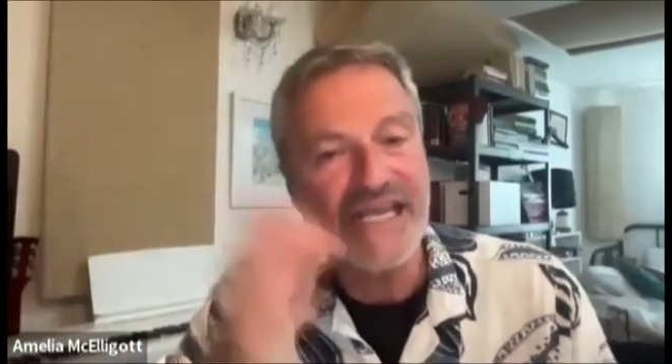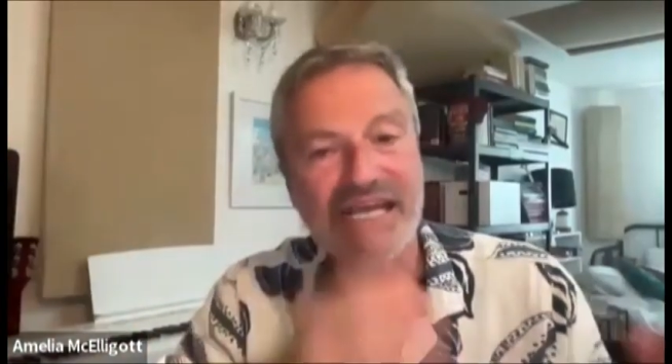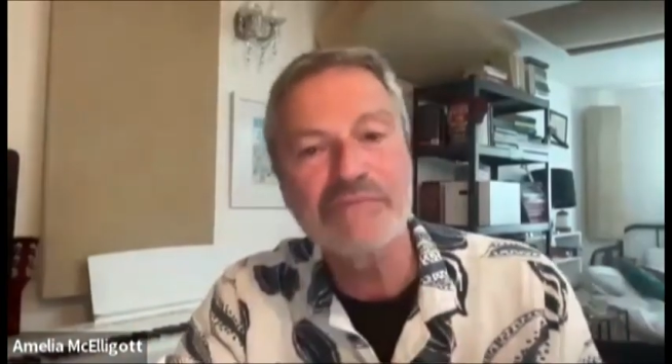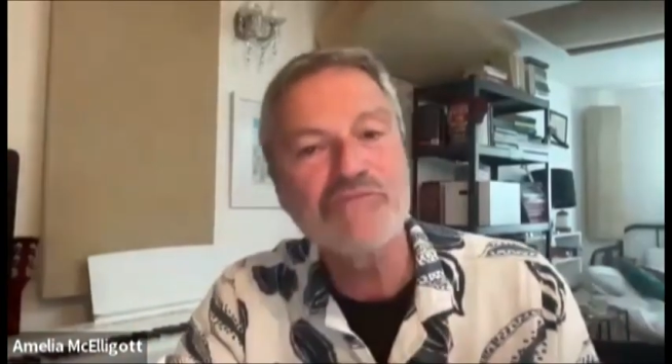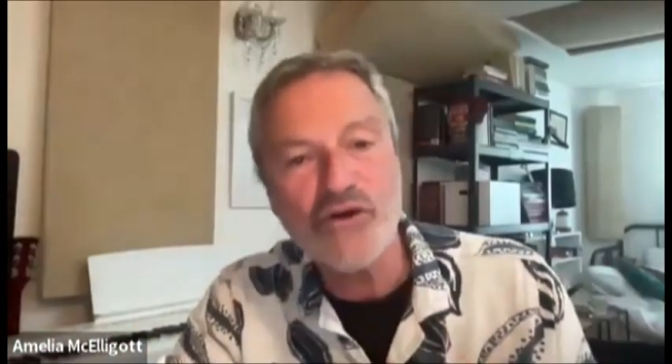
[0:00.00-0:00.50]
And
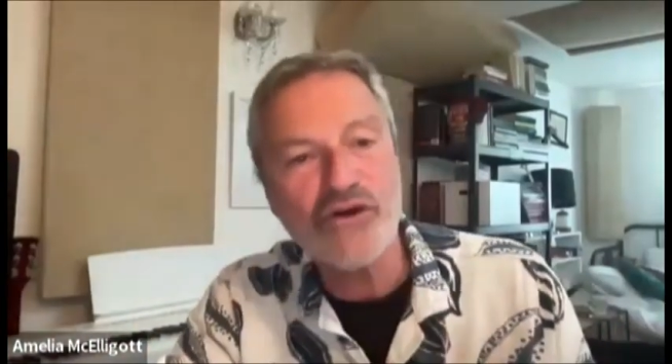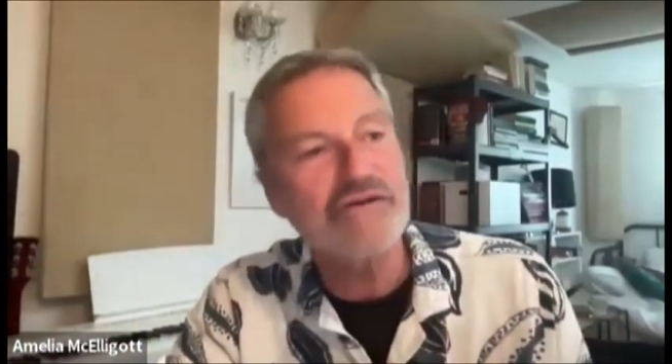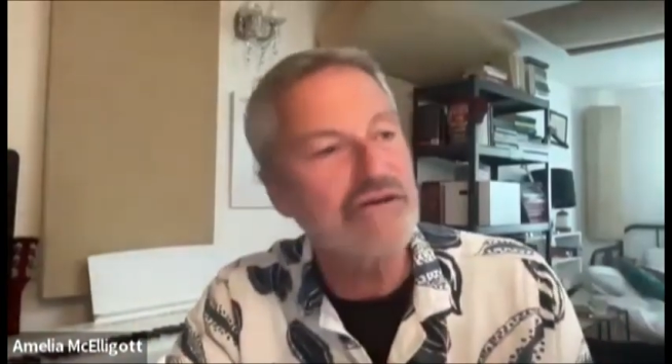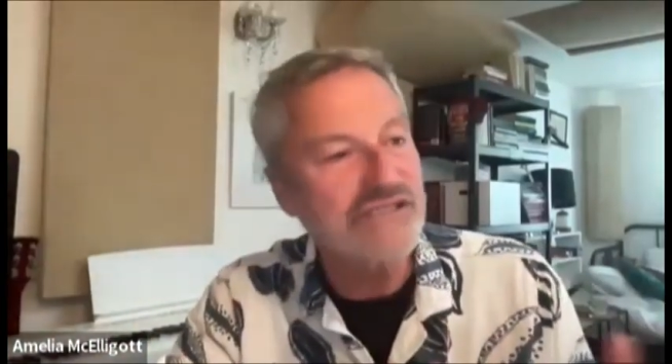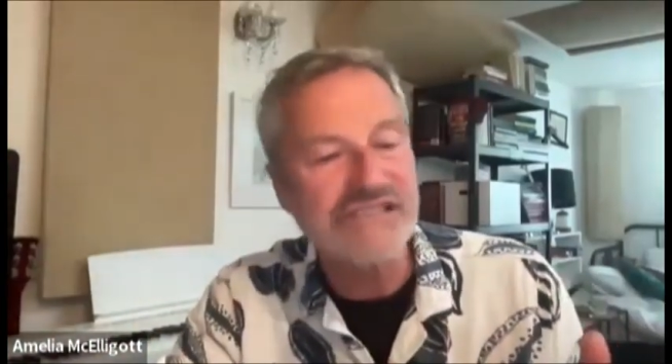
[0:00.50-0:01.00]
again, I'm not
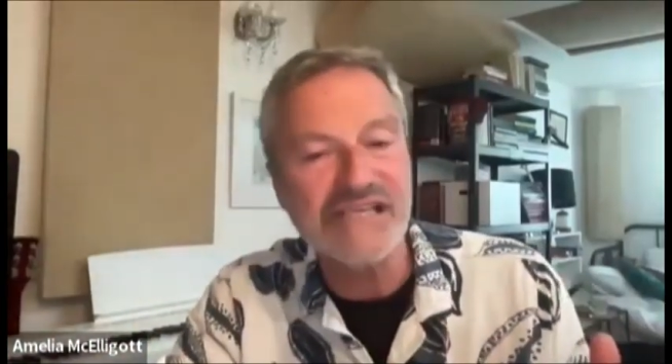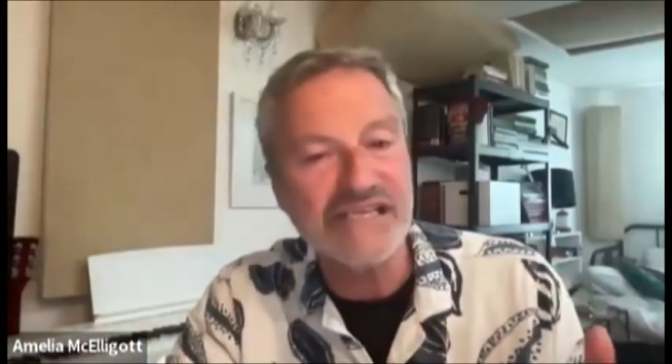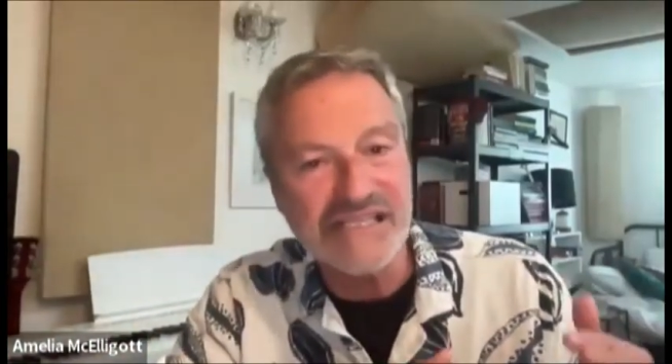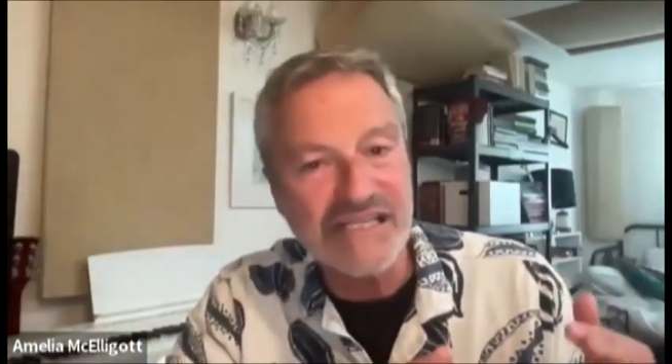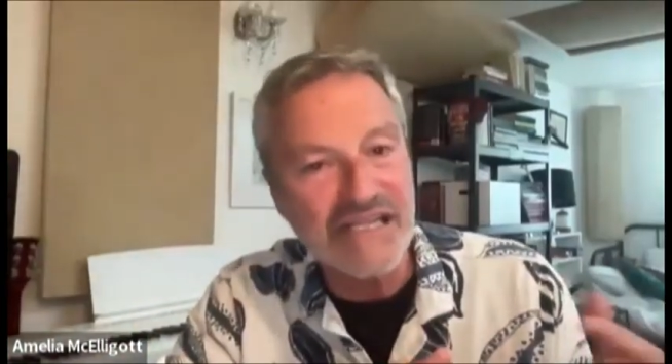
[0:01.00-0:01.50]

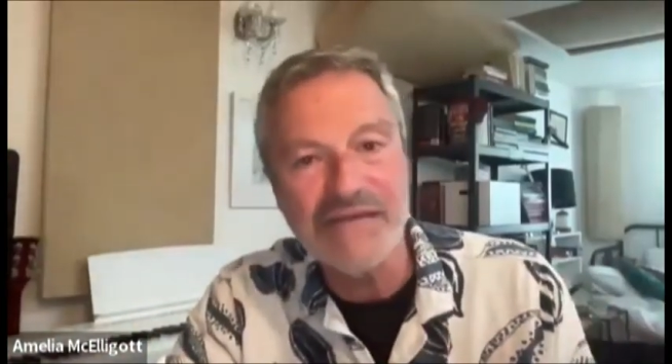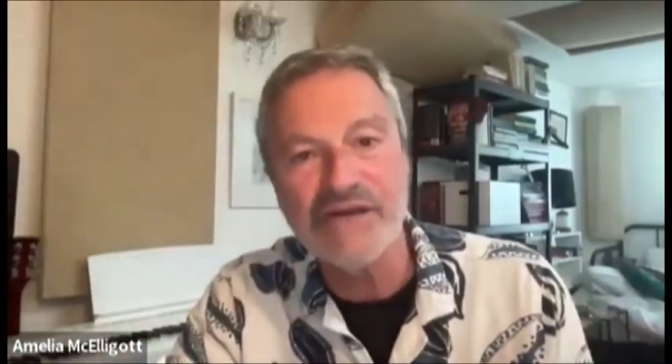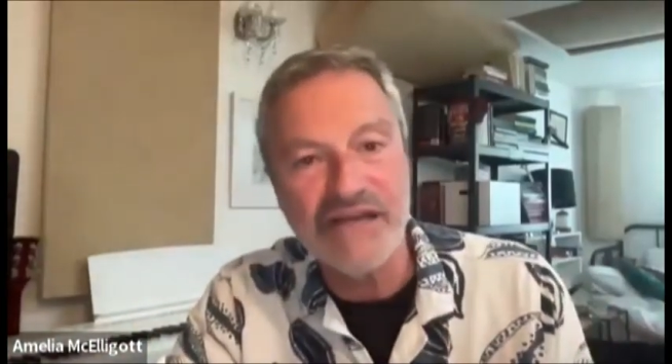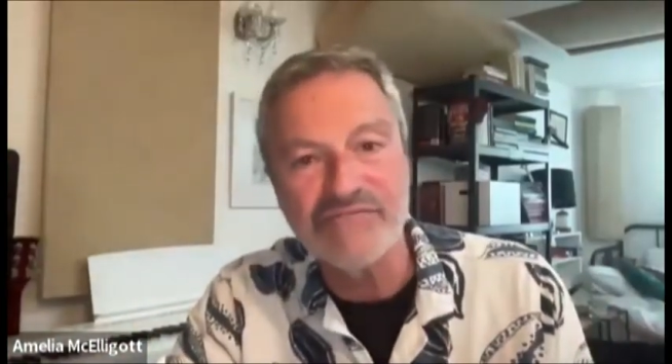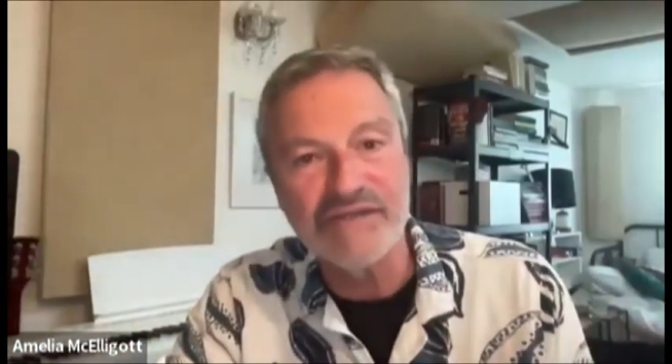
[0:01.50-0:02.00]
criticising the
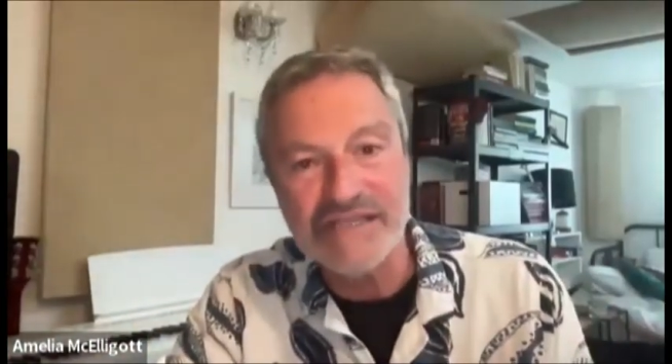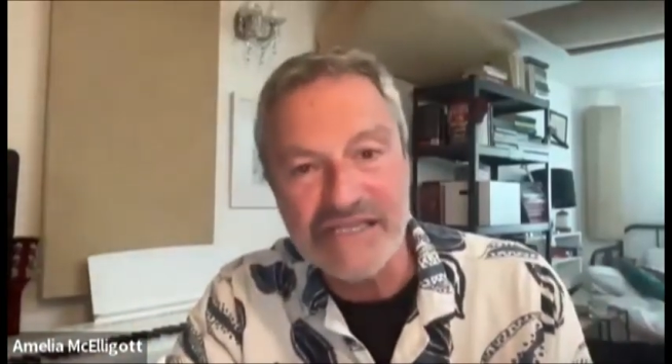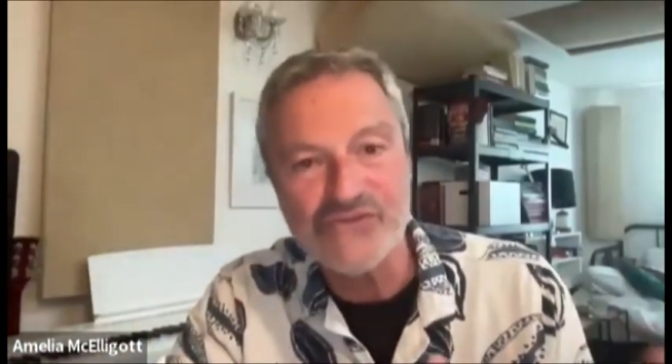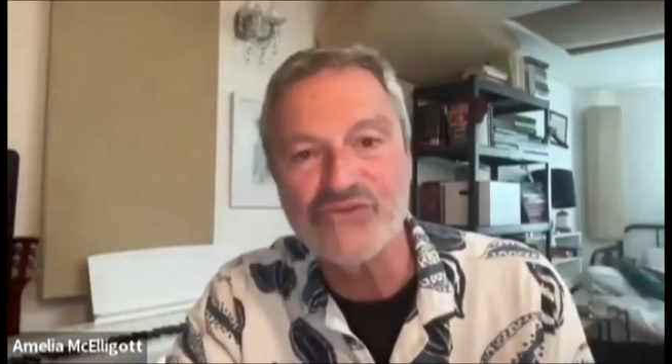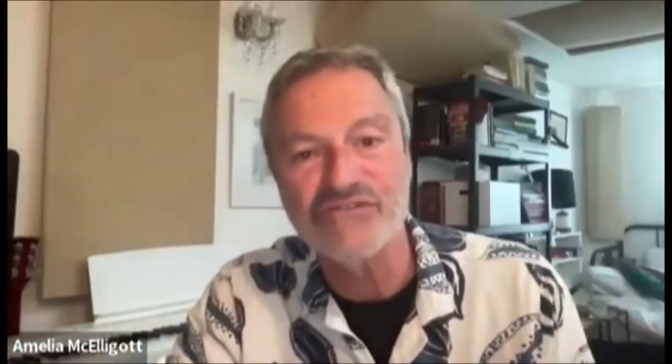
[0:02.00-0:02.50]
Labour
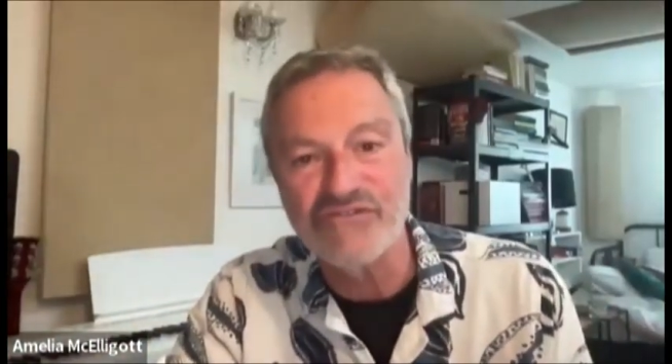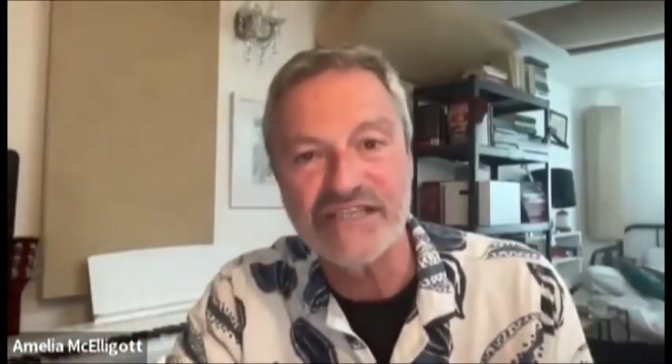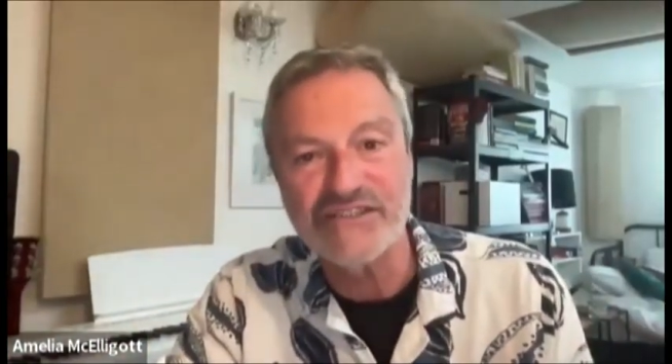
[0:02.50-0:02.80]
government. They took